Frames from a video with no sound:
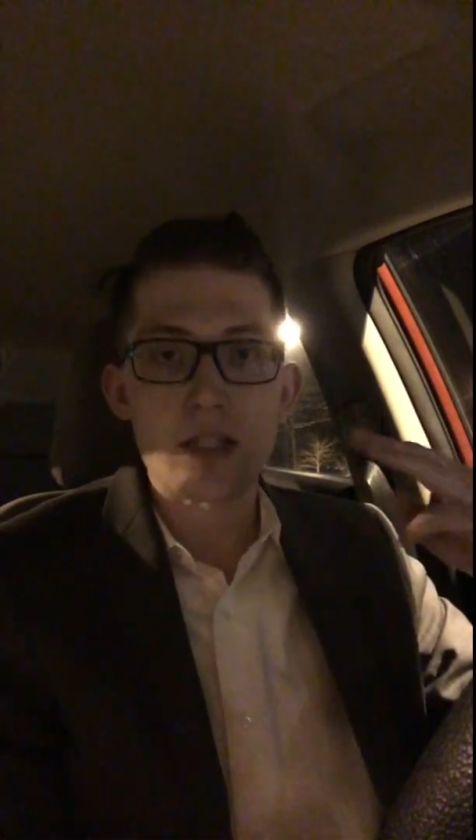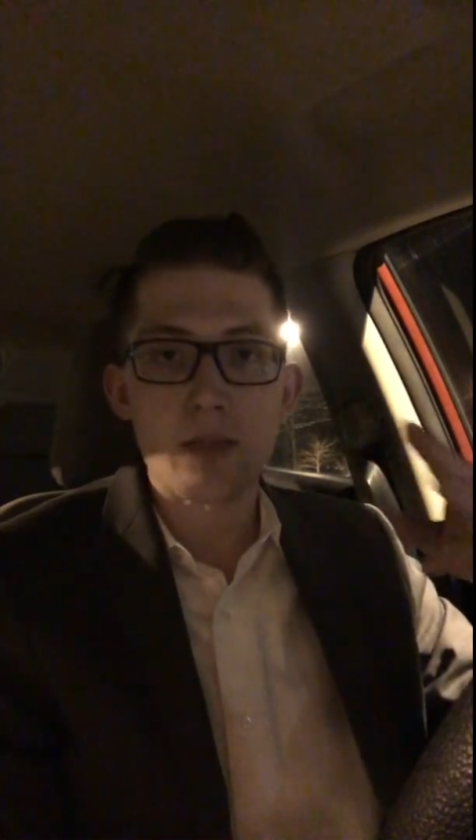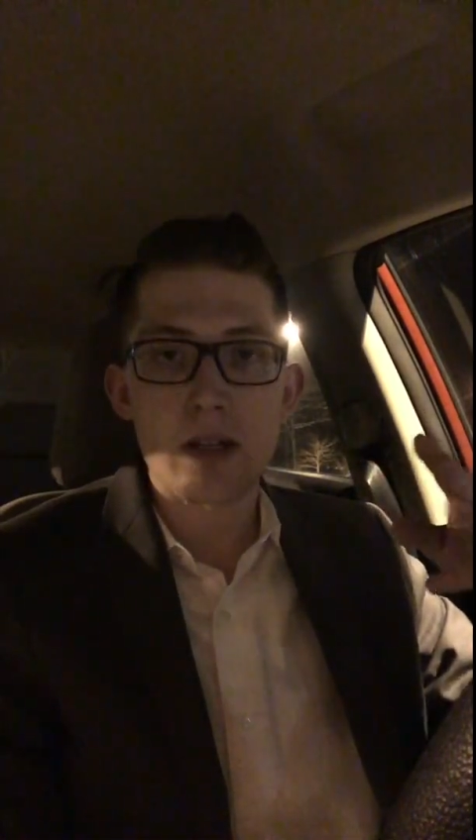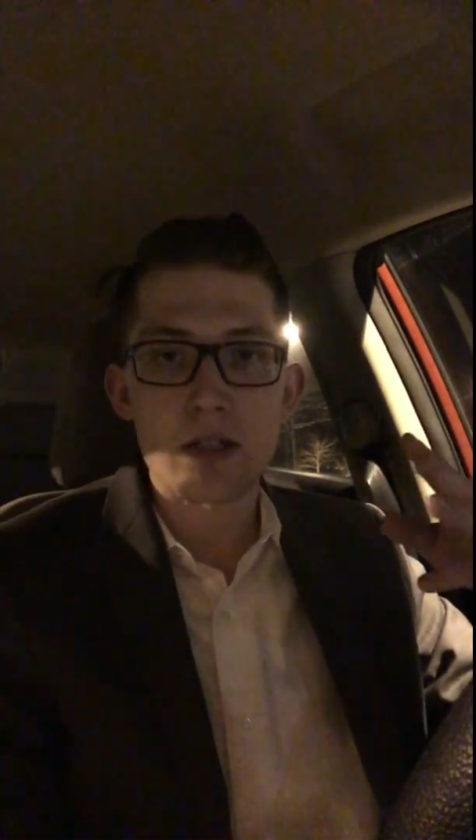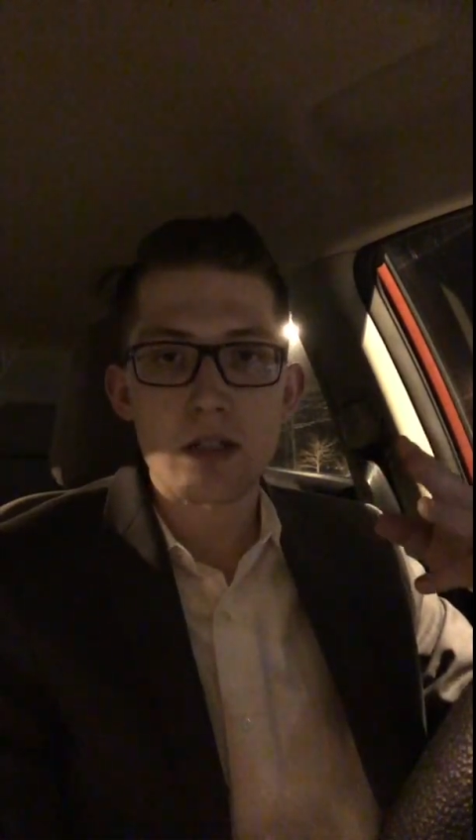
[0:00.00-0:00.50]

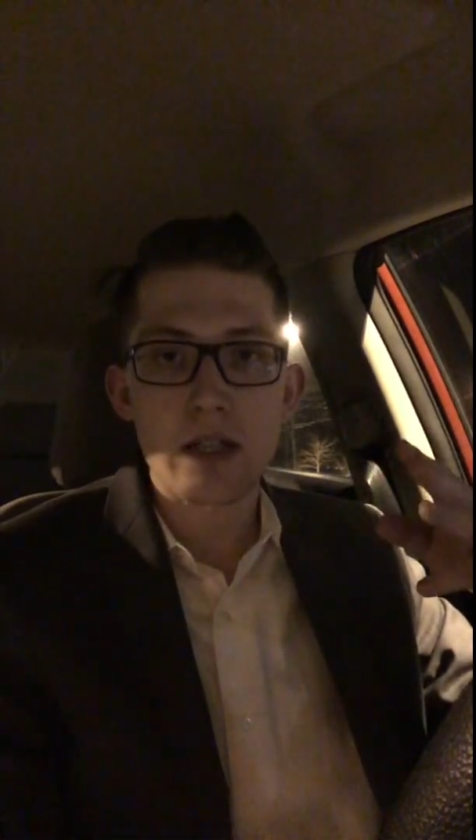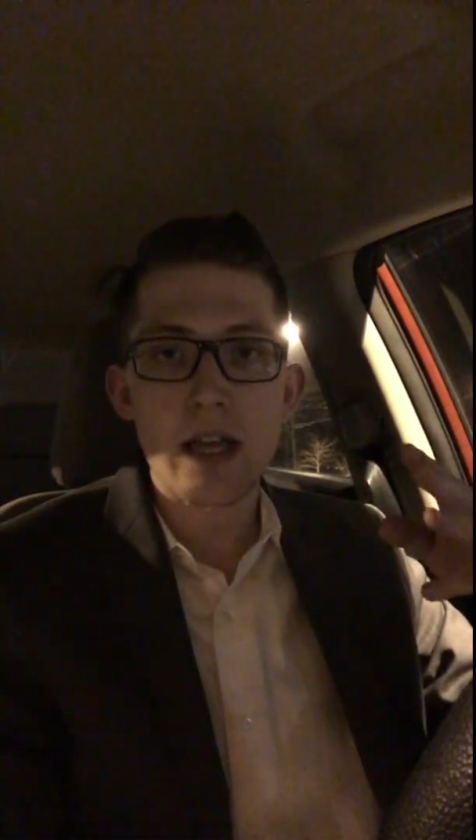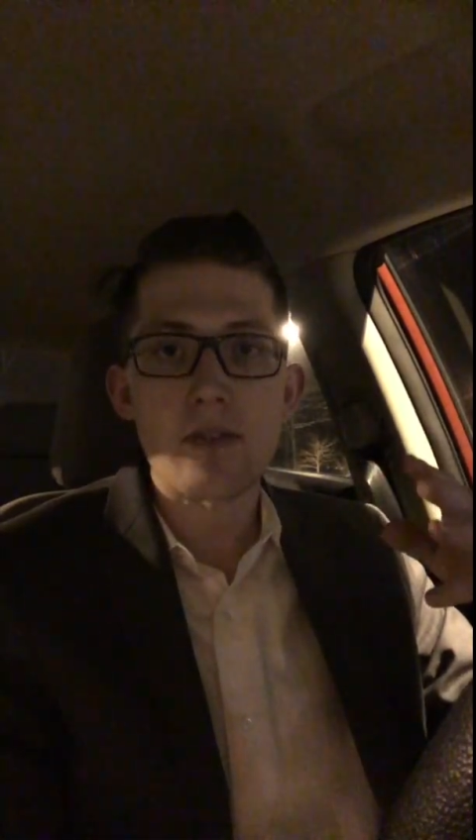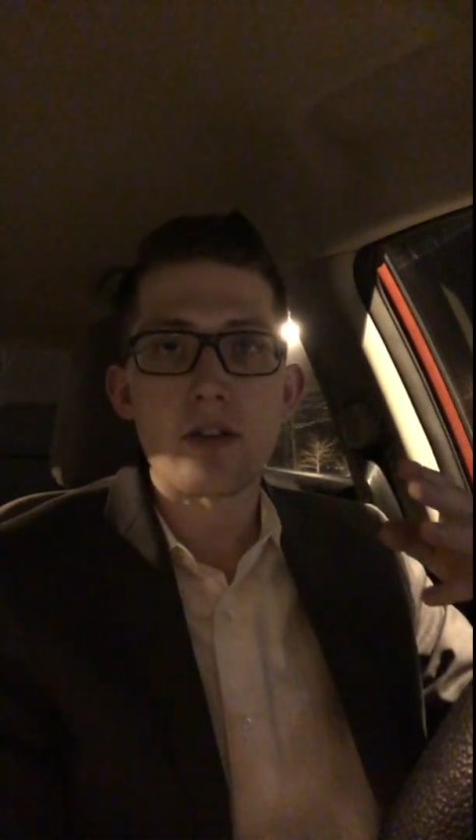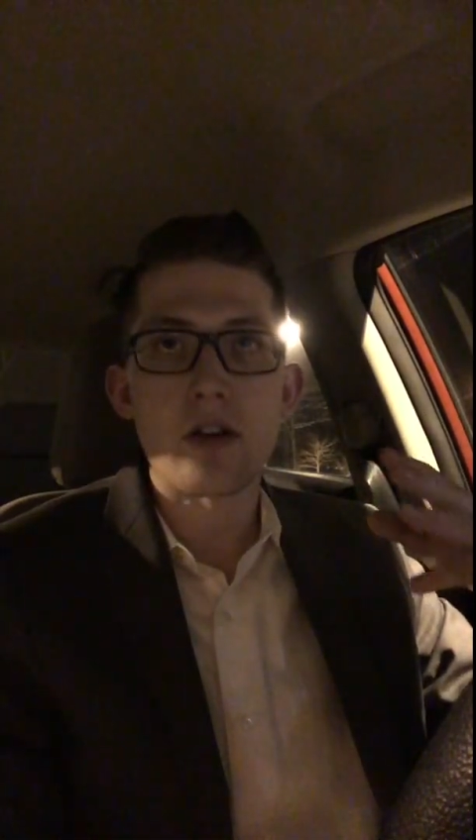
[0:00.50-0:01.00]

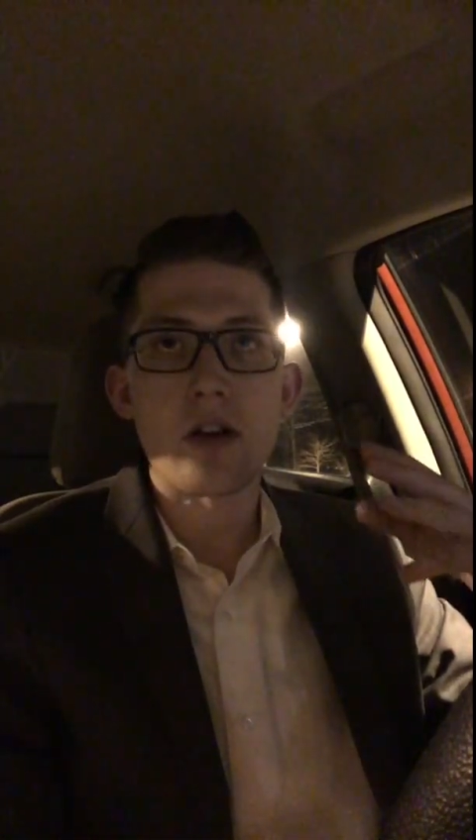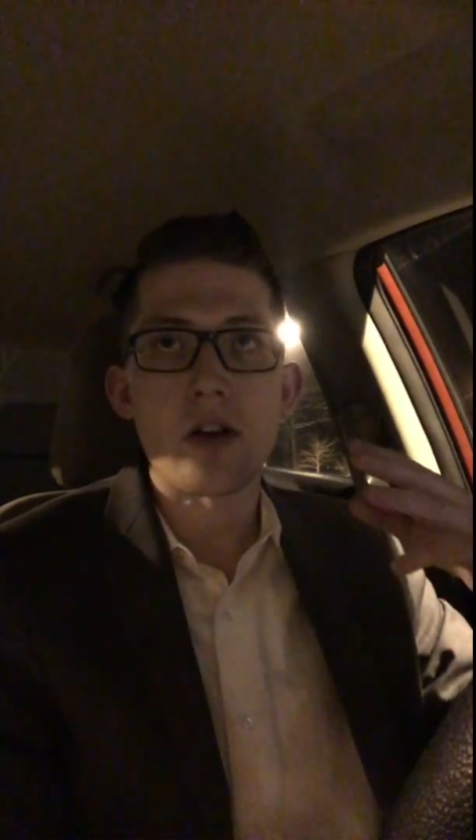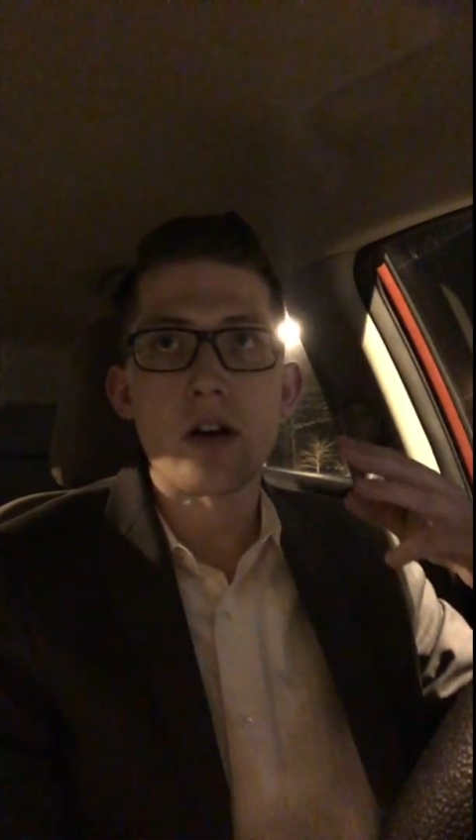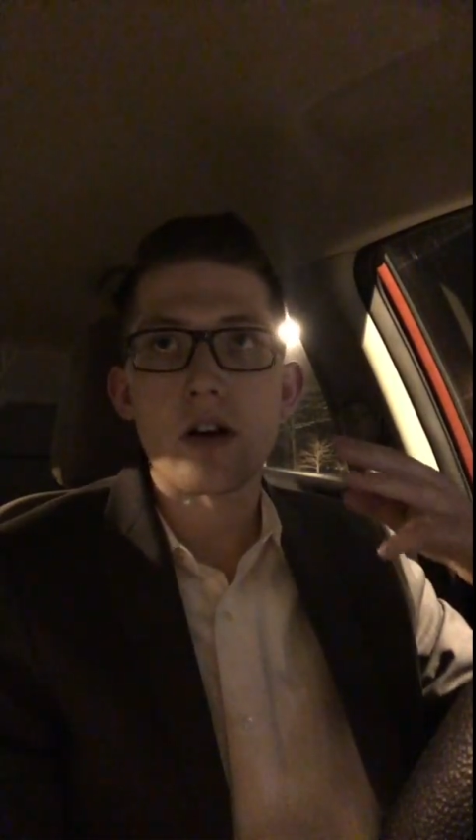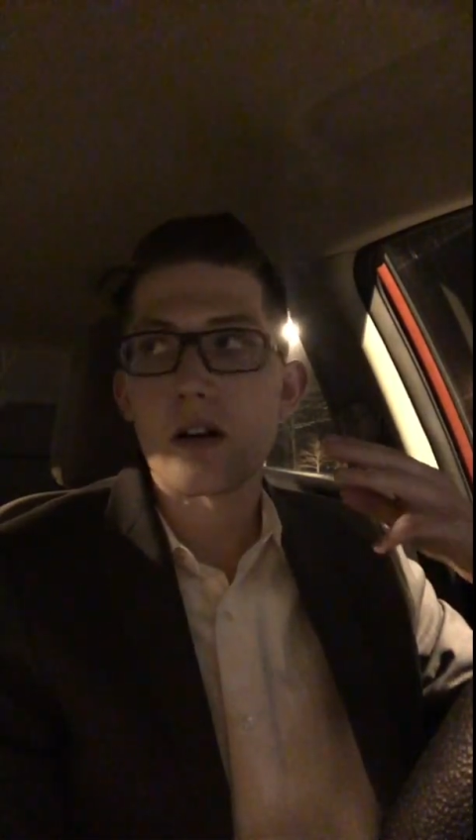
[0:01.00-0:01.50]
especially if
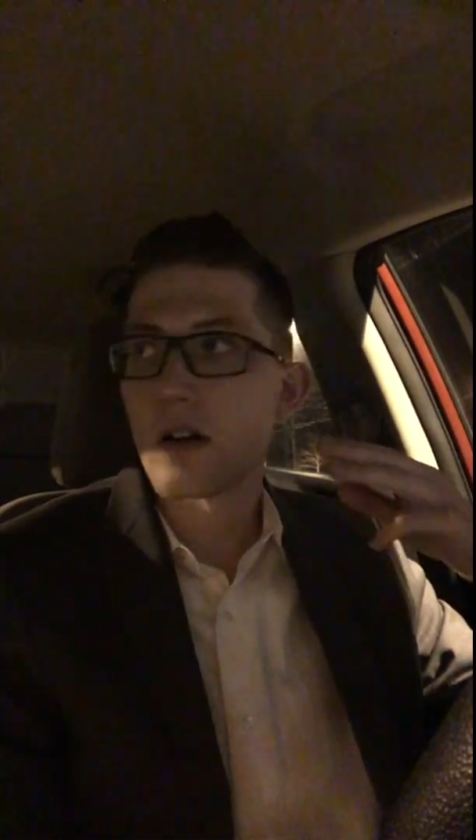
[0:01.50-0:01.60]
you're